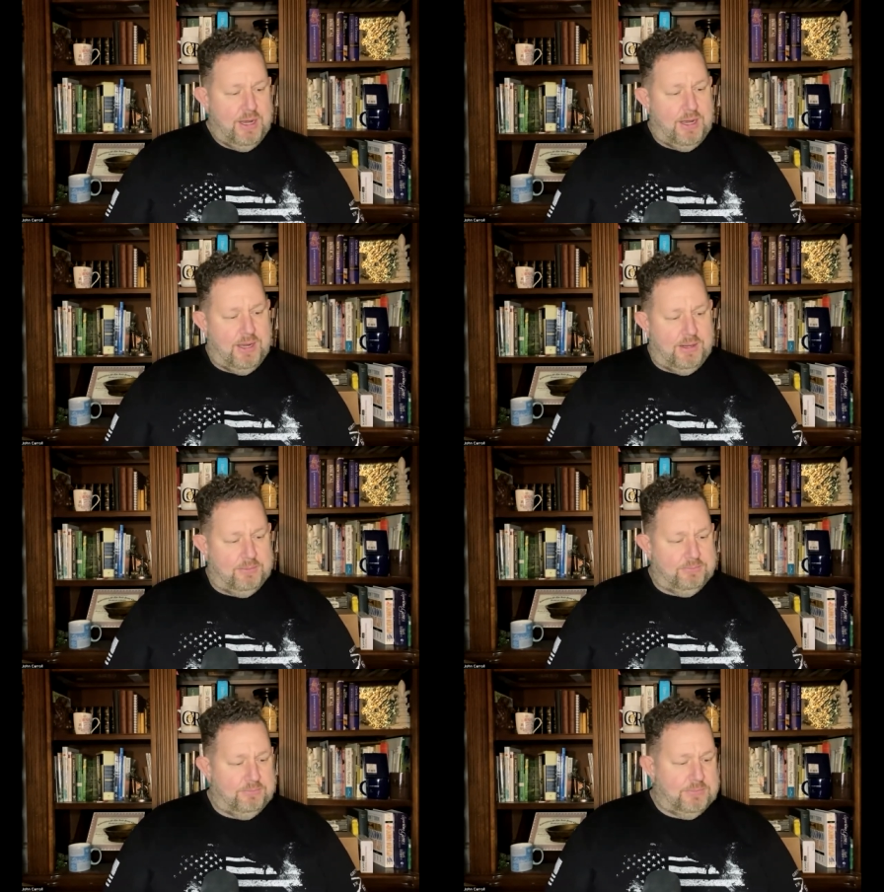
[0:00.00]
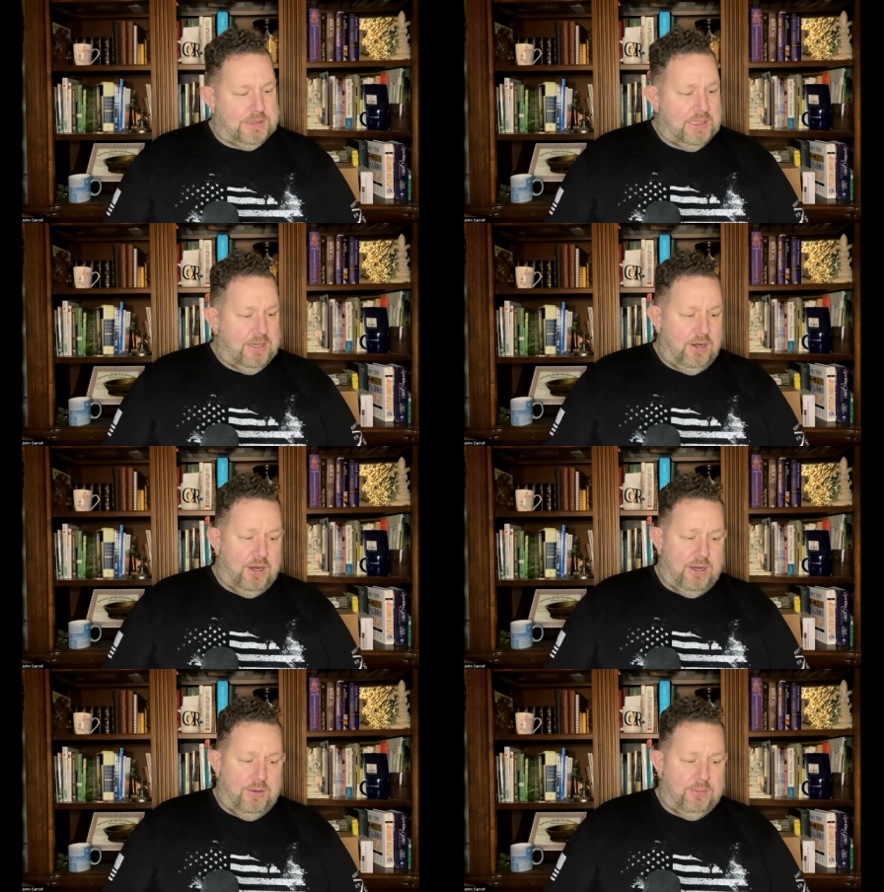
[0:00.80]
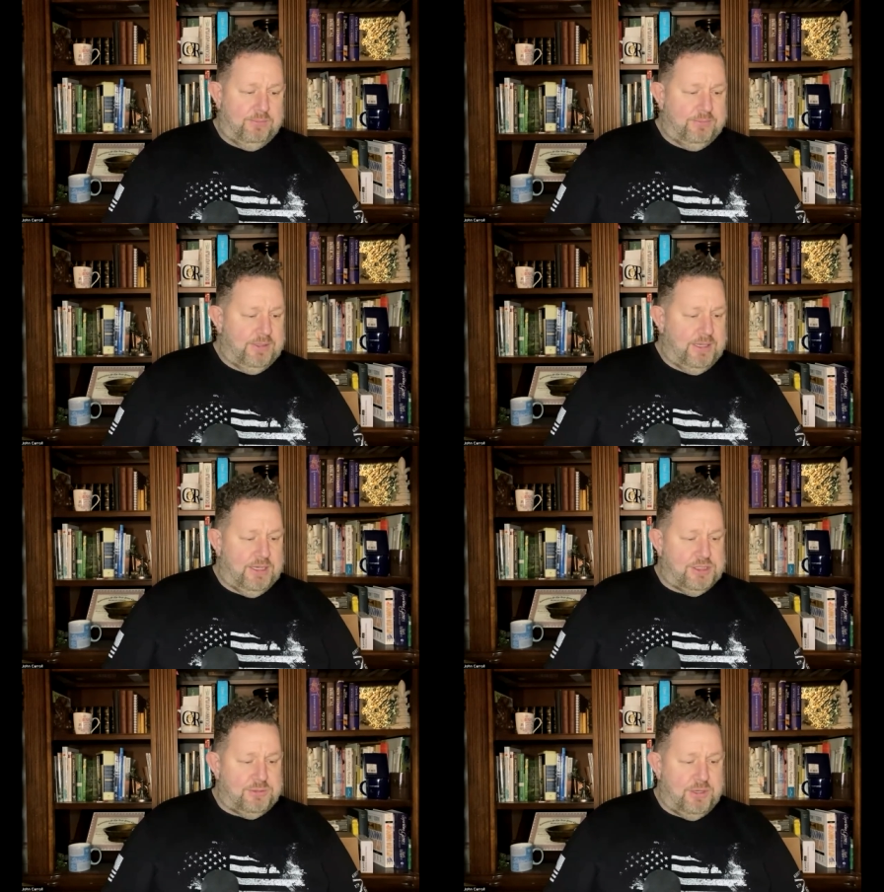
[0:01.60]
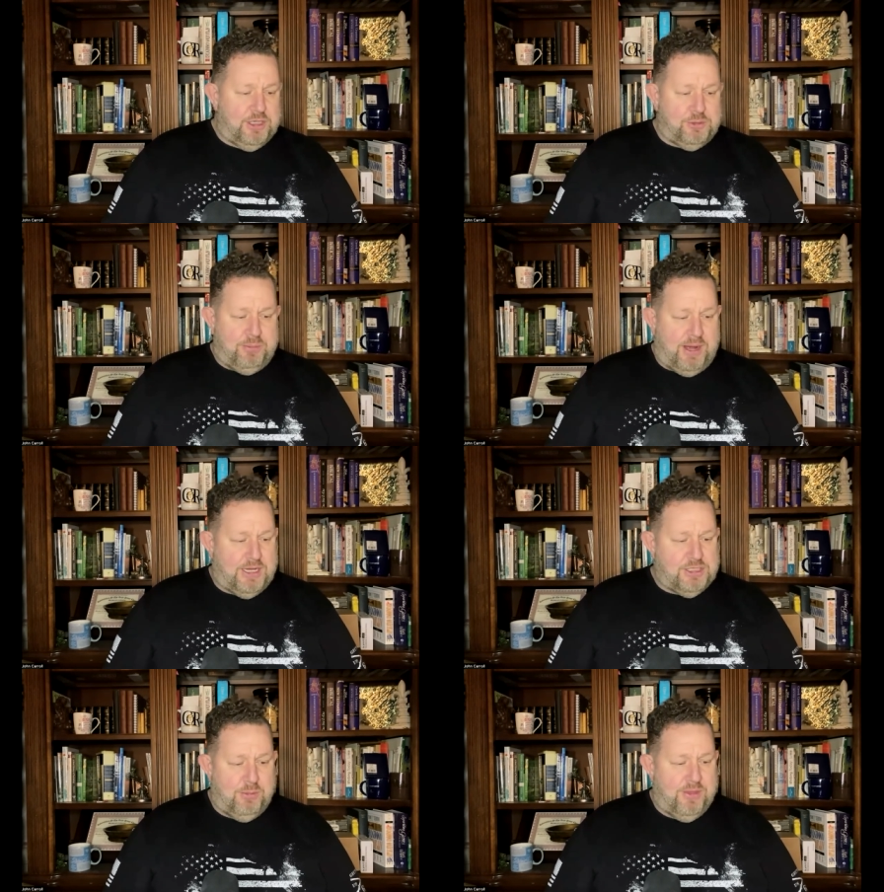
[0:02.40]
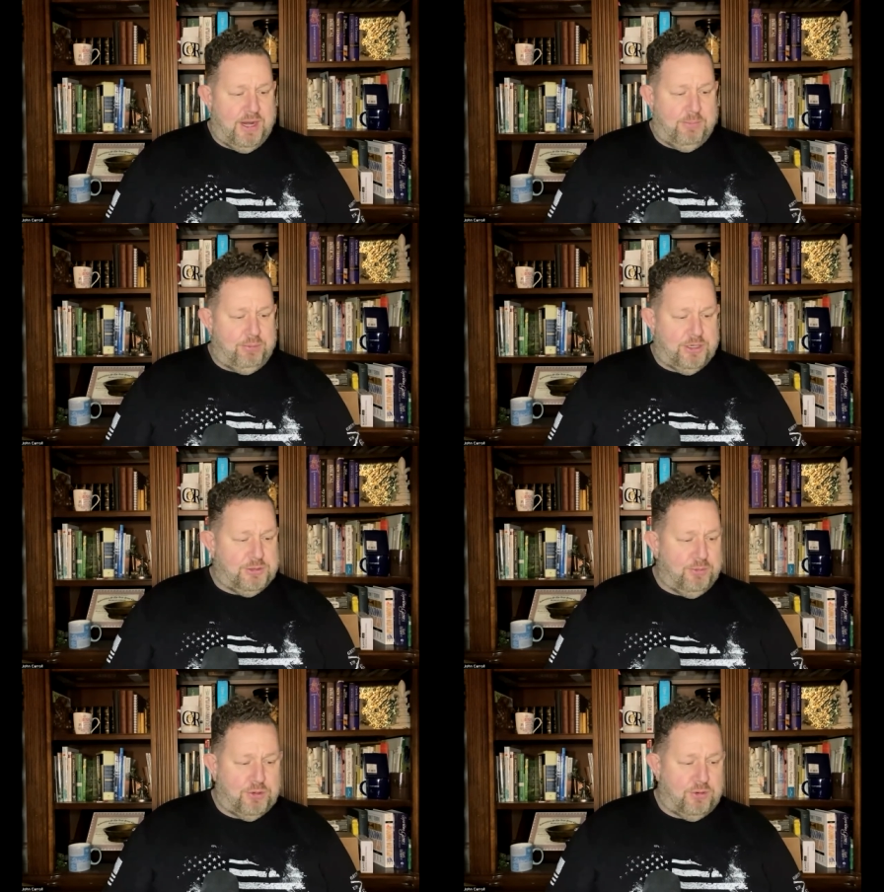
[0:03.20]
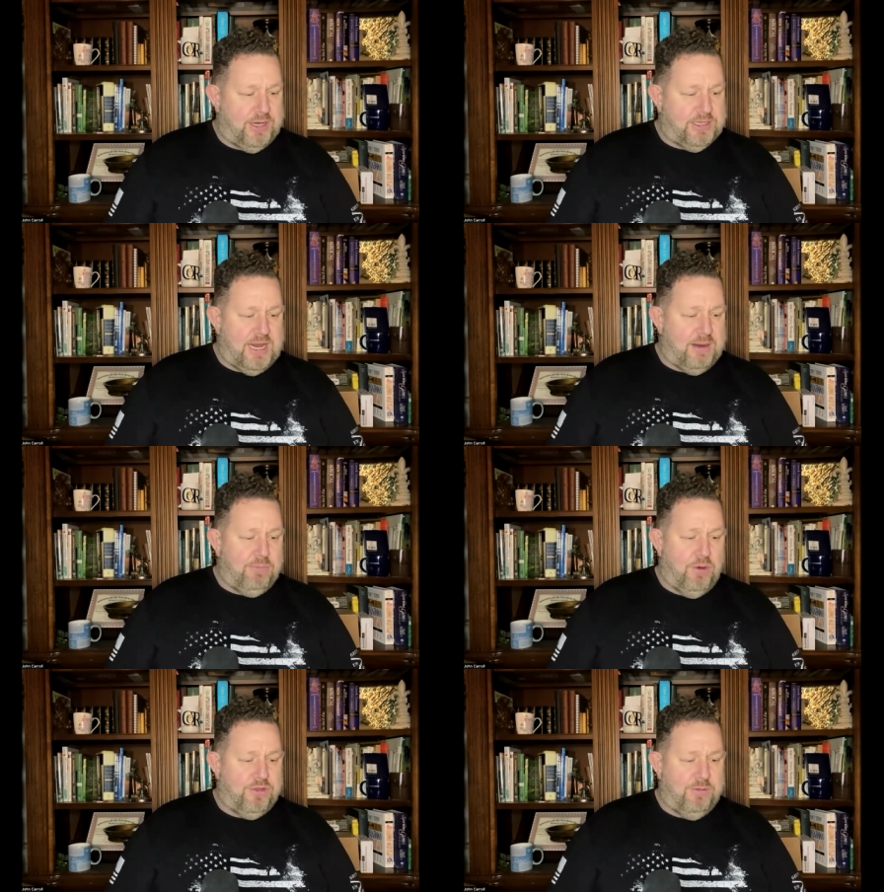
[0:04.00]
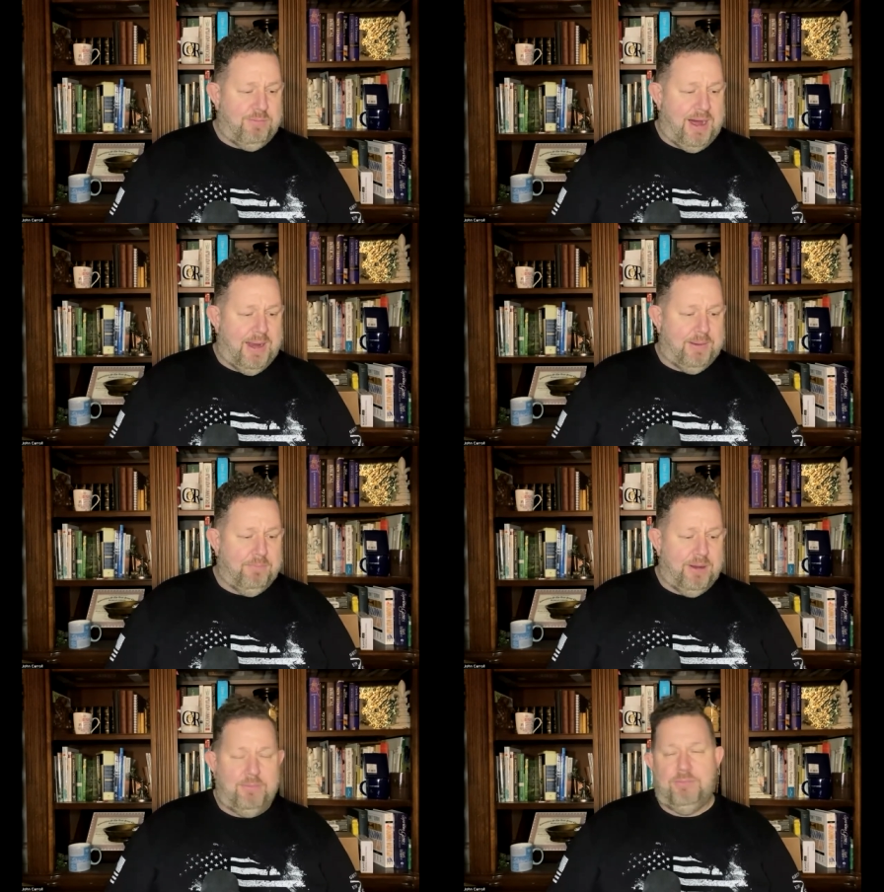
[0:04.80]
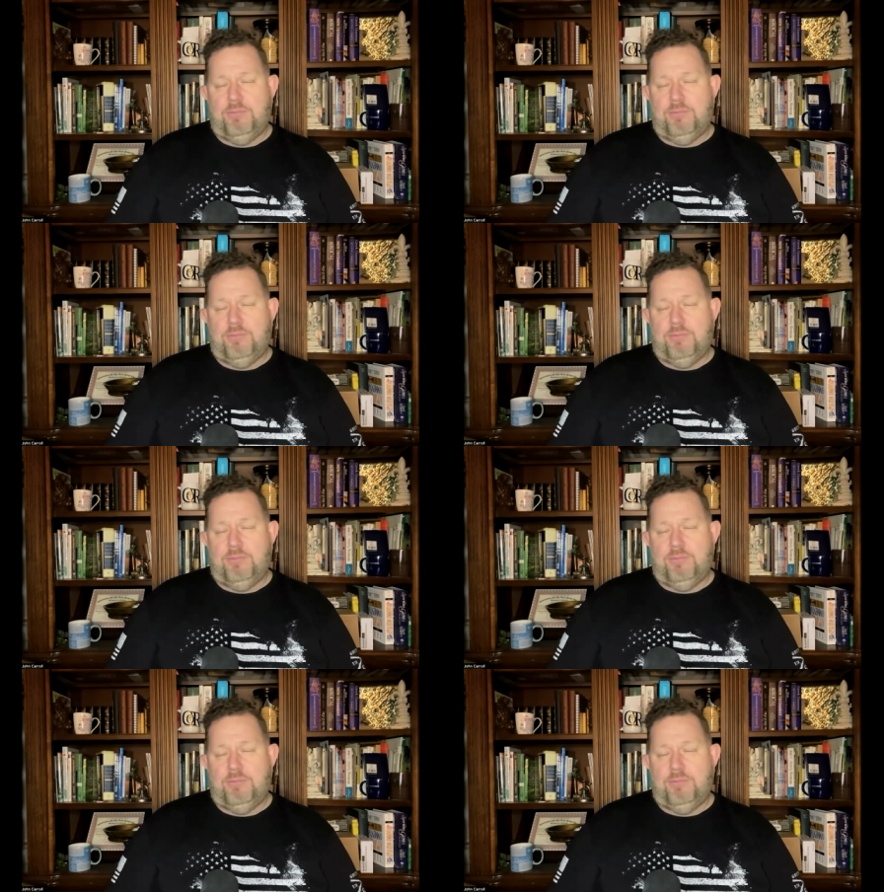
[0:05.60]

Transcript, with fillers: Um, uh, it is it is possible that in principle Christ had both in mind, but